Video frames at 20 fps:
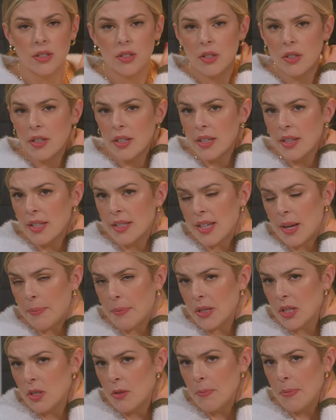during this time
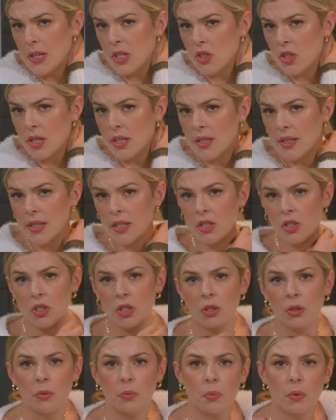because you mentioned that
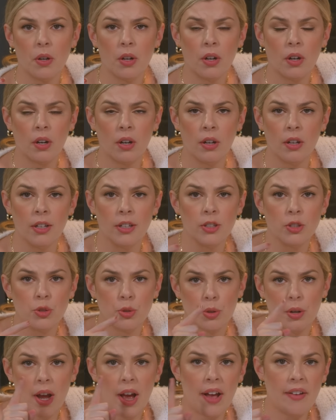you were
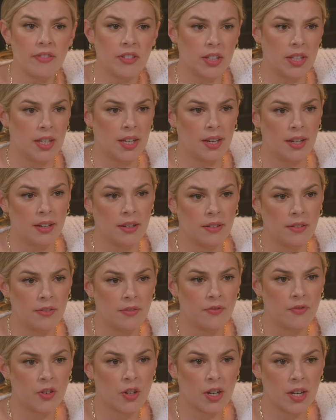traveling mm
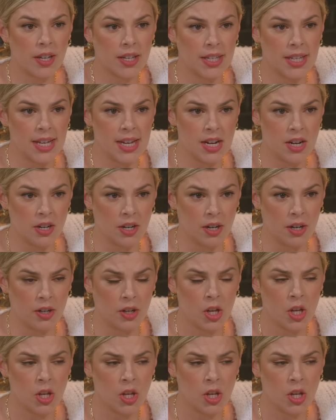-hmm. for a year.